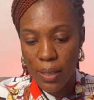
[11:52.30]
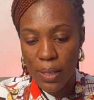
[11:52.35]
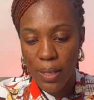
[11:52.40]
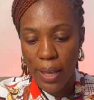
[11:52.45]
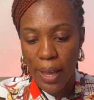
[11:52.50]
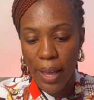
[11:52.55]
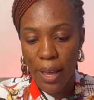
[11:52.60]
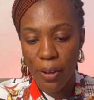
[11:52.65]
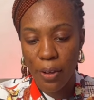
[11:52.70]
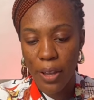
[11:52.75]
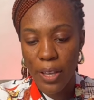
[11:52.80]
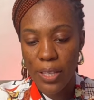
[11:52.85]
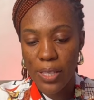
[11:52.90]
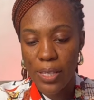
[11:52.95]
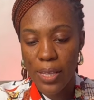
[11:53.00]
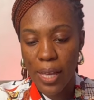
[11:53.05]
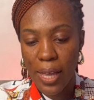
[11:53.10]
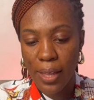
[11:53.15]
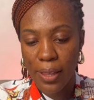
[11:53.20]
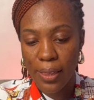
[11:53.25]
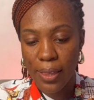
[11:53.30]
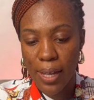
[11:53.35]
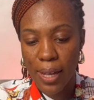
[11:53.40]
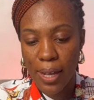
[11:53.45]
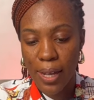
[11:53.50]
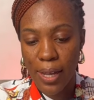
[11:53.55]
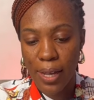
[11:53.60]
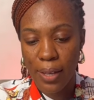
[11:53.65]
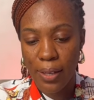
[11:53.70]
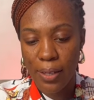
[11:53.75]
Yeah, you're going to
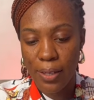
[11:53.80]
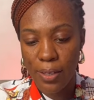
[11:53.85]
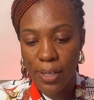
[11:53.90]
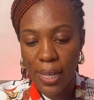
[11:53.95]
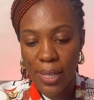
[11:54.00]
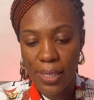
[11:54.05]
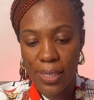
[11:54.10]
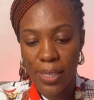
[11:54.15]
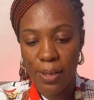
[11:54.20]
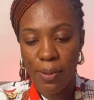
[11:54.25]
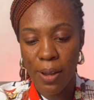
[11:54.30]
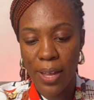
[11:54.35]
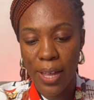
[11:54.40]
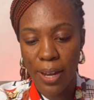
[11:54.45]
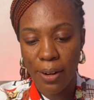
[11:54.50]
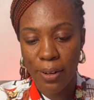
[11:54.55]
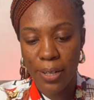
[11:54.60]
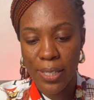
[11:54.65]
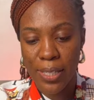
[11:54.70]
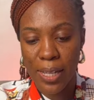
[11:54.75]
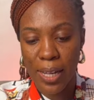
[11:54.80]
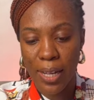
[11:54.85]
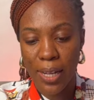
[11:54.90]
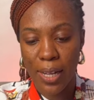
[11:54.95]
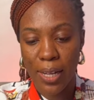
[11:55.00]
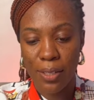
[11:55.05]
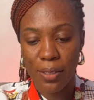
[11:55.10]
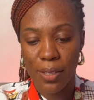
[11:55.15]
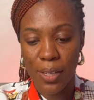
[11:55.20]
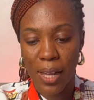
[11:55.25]
enter. You can see when you're creating an
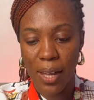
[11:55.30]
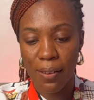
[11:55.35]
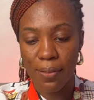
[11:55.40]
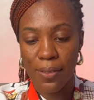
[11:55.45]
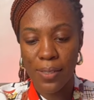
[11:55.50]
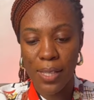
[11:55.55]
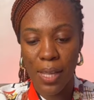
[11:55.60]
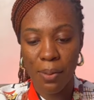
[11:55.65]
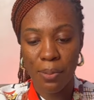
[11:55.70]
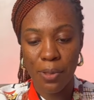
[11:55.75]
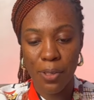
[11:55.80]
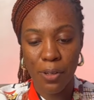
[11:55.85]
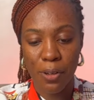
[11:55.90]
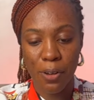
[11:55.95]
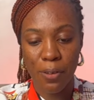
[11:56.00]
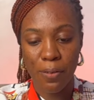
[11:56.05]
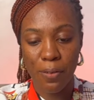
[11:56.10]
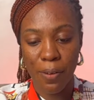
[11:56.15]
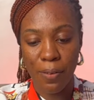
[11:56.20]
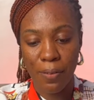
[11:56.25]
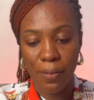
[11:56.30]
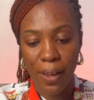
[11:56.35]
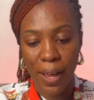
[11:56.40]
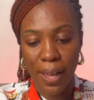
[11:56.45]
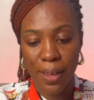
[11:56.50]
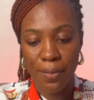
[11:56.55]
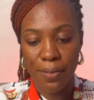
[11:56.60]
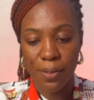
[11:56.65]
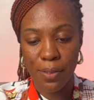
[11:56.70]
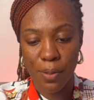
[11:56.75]
account, you have step 3 of
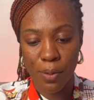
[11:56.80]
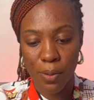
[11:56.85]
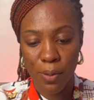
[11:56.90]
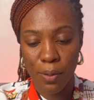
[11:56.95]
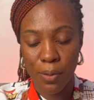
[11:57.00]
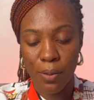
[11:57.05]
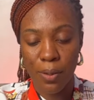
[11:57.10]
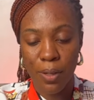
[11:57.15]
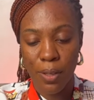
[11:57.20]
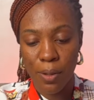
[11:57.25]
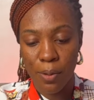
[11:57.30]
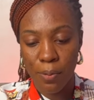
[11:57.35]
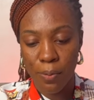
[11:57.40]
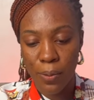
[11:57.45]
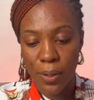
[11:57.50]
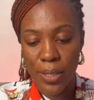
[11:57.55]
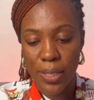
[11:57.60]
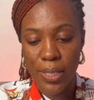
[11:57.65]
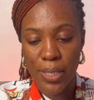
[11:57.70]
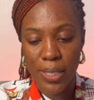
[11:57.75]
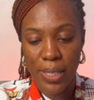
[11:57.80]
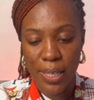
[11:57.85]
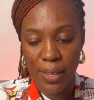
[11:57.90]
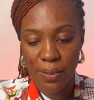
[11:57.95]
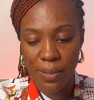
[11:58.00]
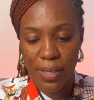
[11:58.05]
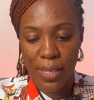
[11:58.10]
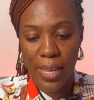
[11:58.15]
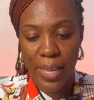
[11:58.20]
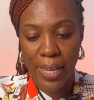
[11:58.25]
5, so which
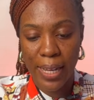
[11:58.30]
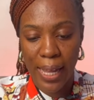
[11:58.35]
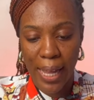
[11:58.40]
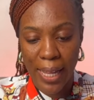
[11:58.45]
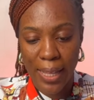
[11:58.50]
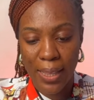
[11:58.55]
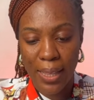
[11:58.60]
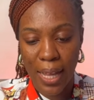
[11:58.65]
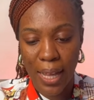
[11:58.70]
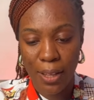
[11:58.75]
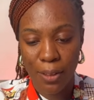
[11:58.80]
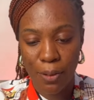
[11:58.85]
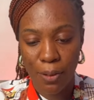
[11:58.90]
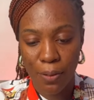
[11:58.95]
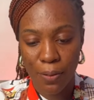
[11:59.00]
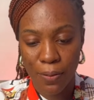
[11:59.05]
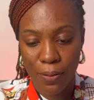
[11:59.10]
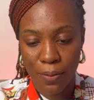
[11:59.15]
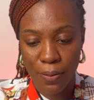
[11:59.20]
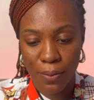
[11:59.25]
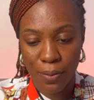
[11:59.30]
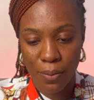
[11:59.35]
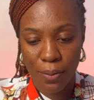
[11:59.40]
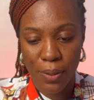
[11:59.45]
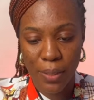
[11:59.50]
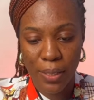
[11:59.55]
gives you a guideline of